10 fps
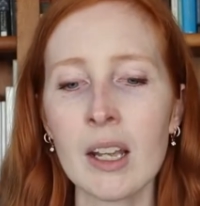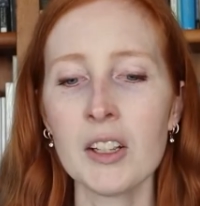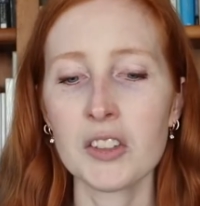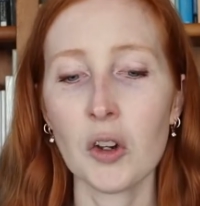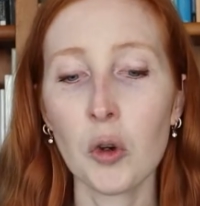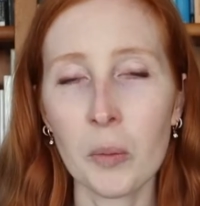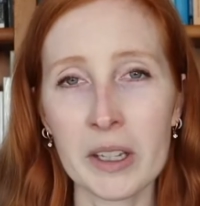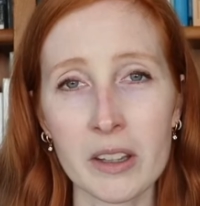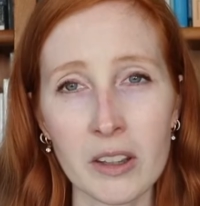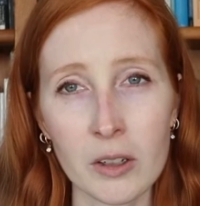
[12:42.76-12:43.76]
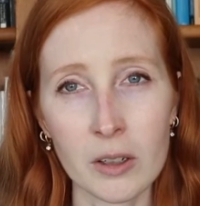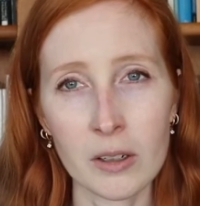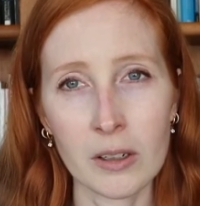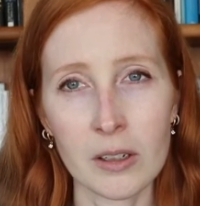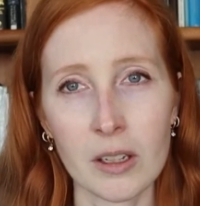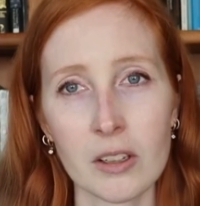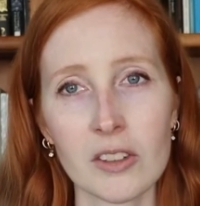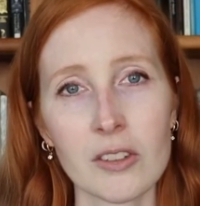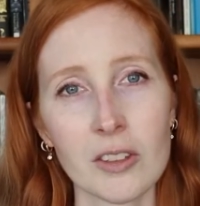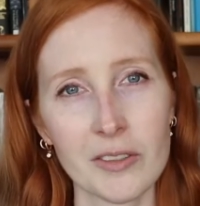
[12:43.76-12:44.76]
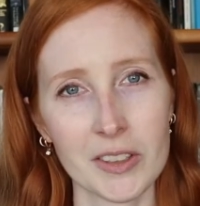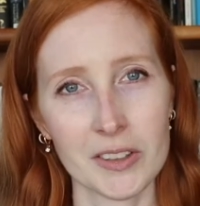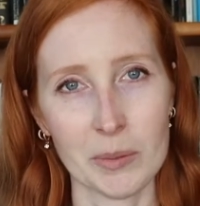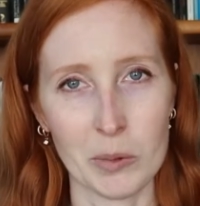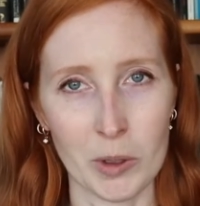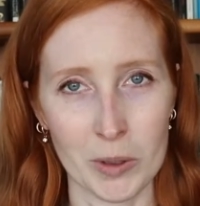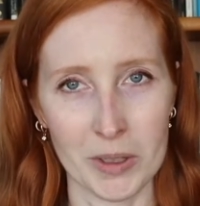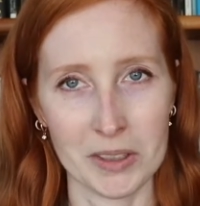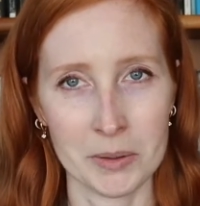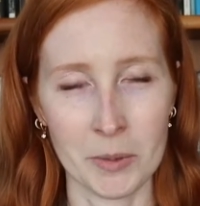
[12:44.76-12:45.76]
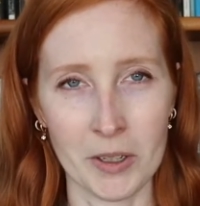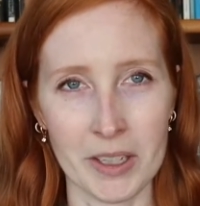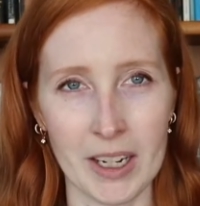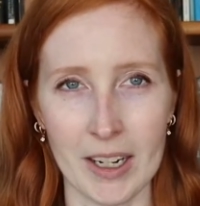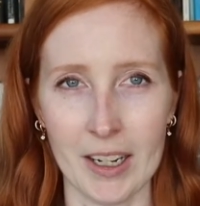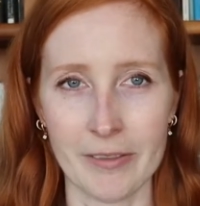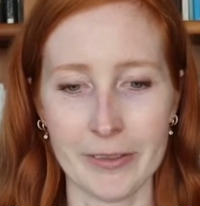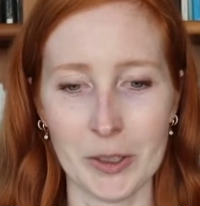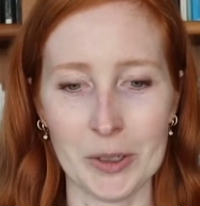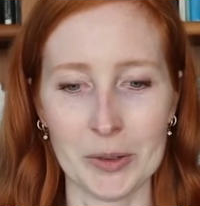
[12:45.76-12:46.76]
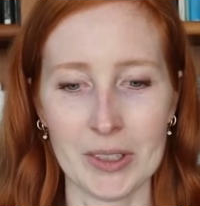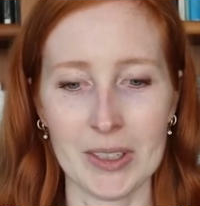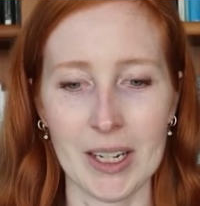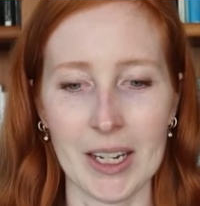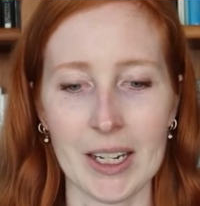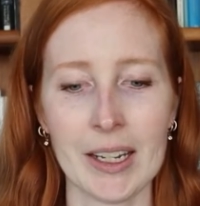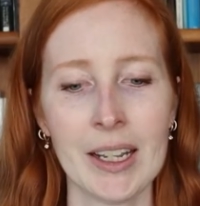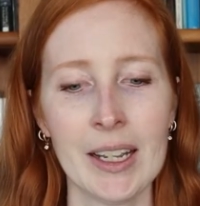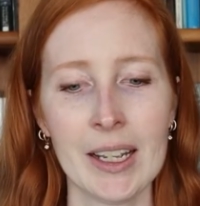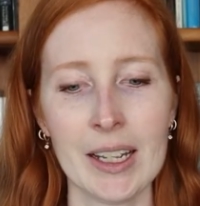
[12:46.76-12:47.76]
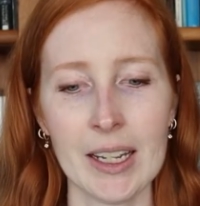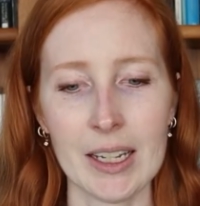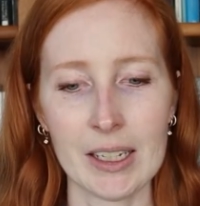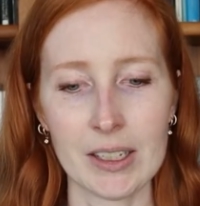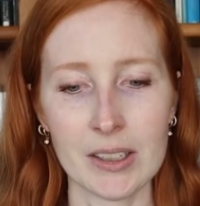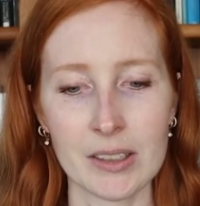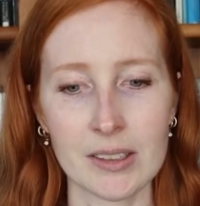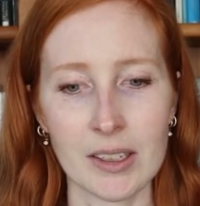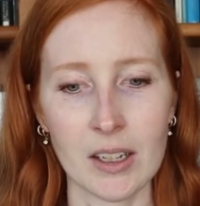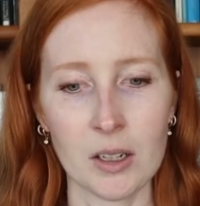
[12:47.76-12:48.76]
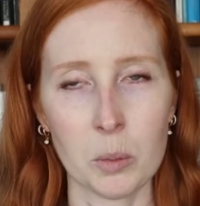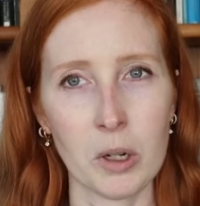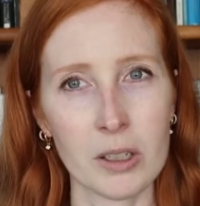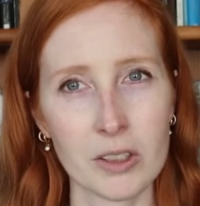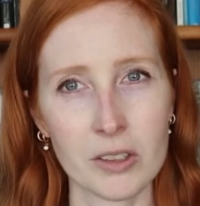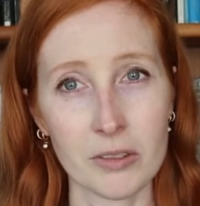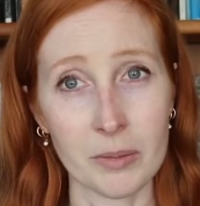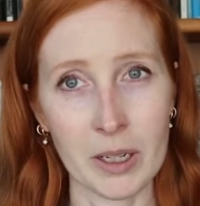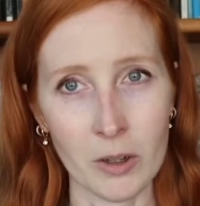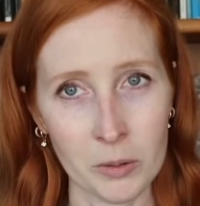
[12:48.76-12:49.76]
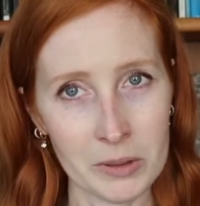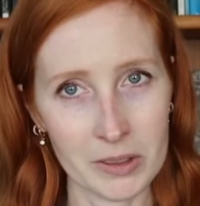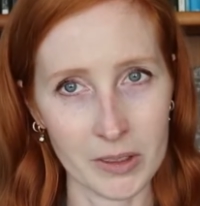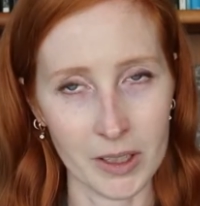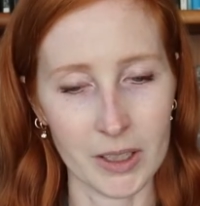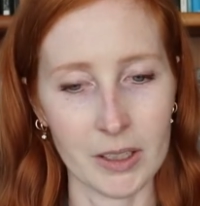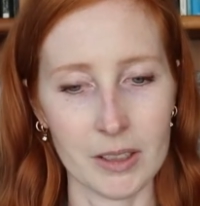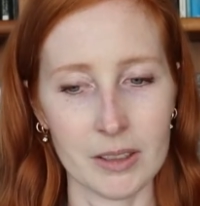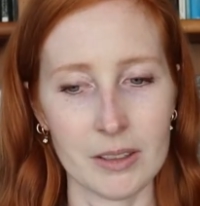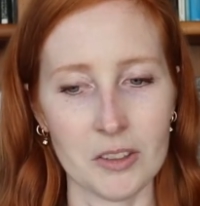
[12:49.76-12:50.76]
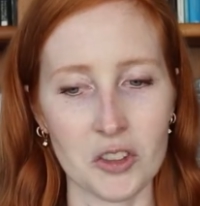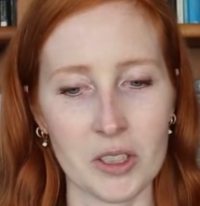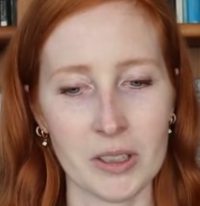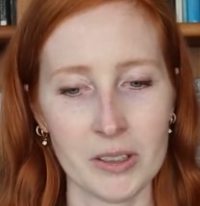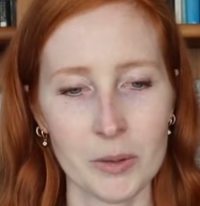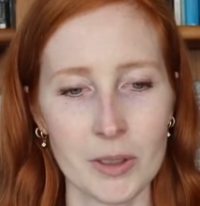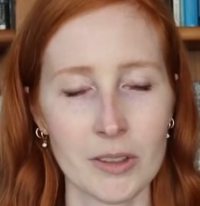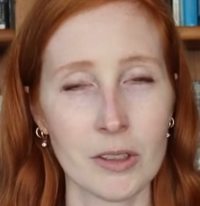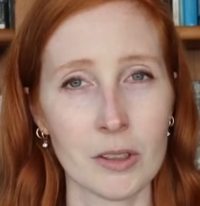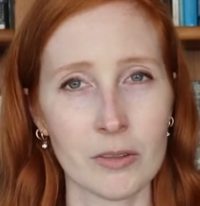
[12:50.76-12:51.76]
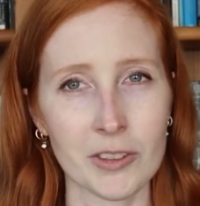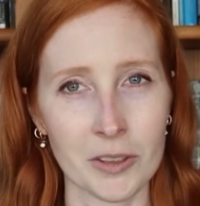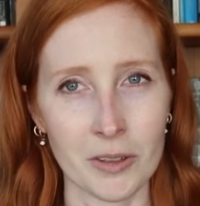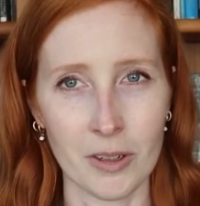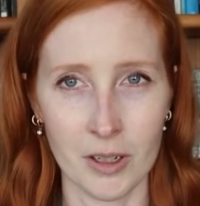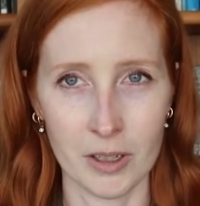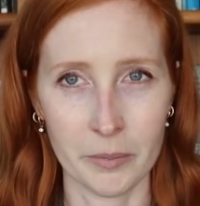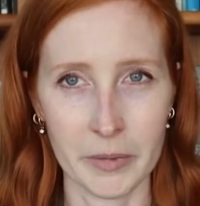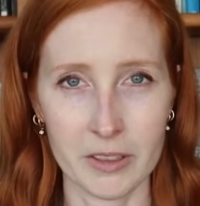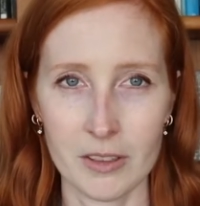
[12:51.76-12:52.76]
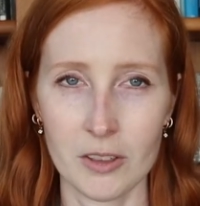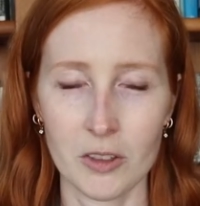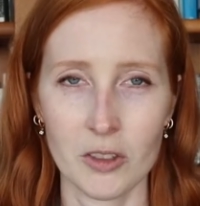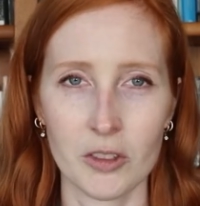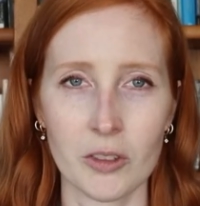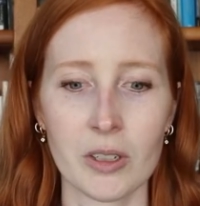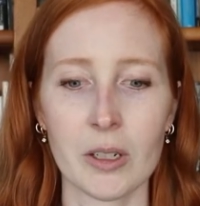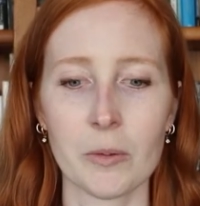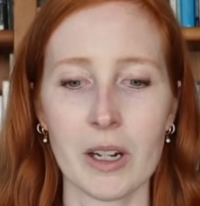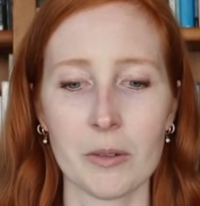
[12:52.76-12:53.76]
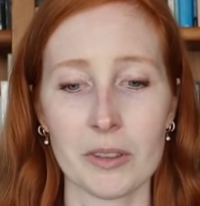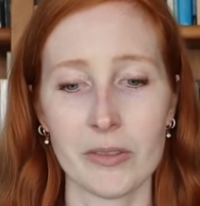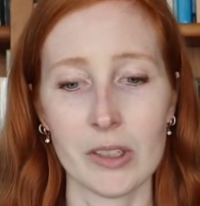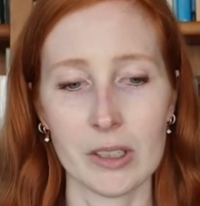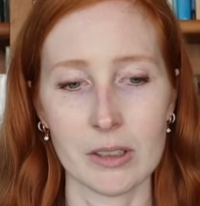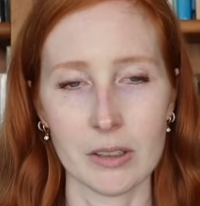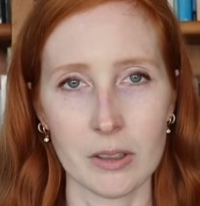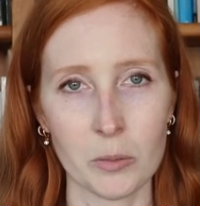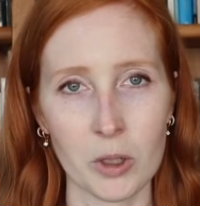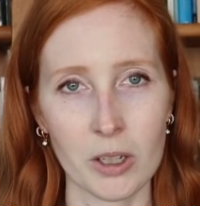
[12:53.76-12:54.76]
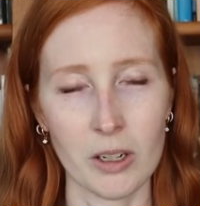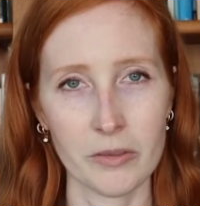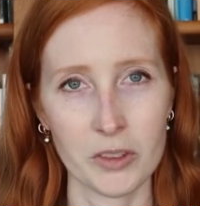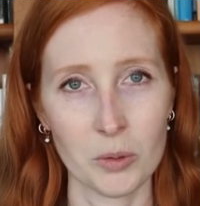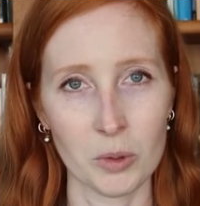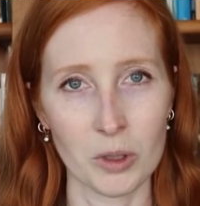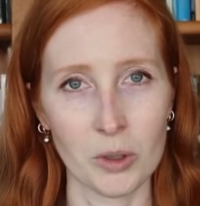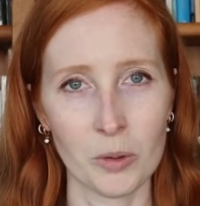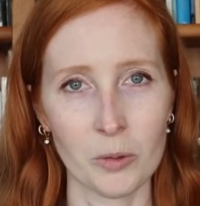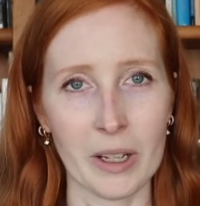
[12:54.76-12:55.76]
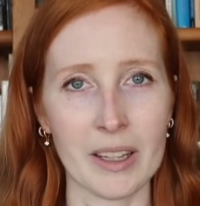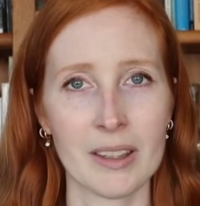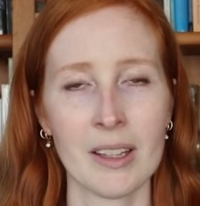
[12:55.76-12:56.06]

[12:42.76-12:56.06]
So my third surface embroidery small that I have for you today is a project of my own design and stitching. This was a little further on in my stitching journey when I was feeling a little more comfortable with